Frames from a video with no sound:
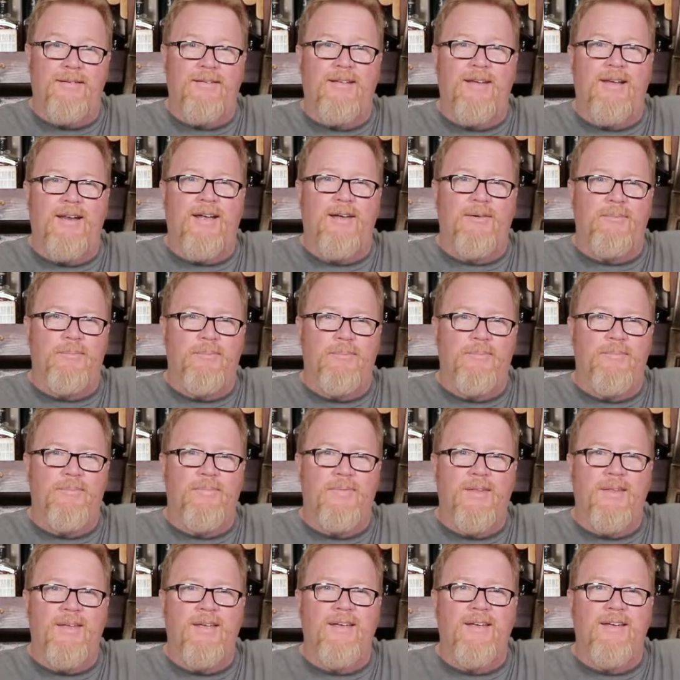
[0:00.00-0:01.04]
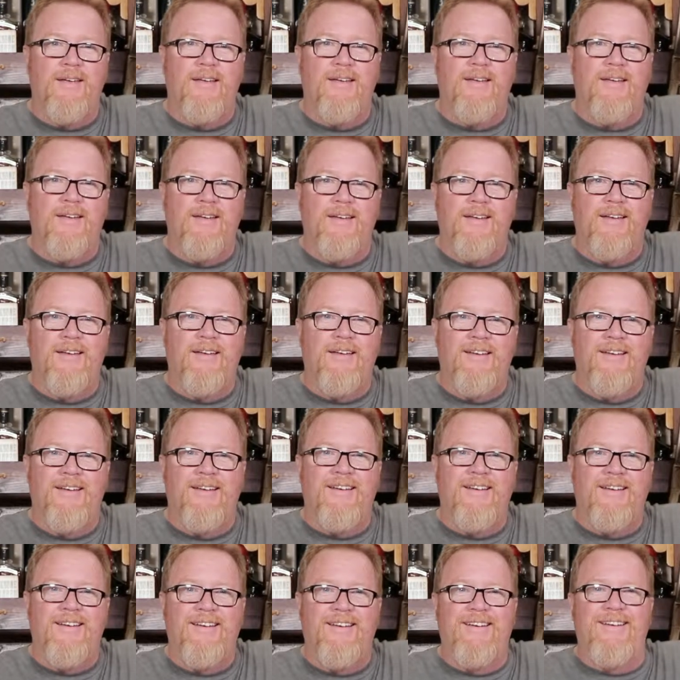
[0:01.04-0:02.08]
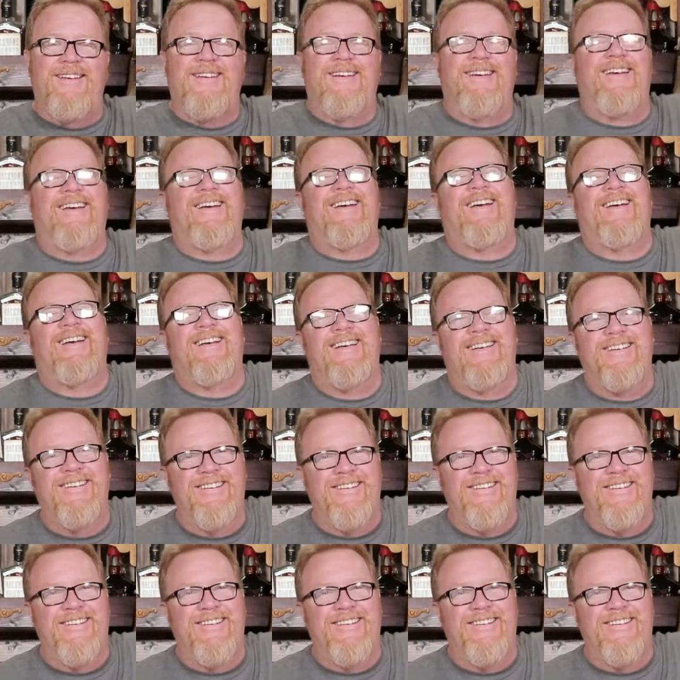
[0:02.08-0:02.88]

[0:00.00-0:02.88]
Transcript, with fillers: got or she was just telling you that to make you feel better about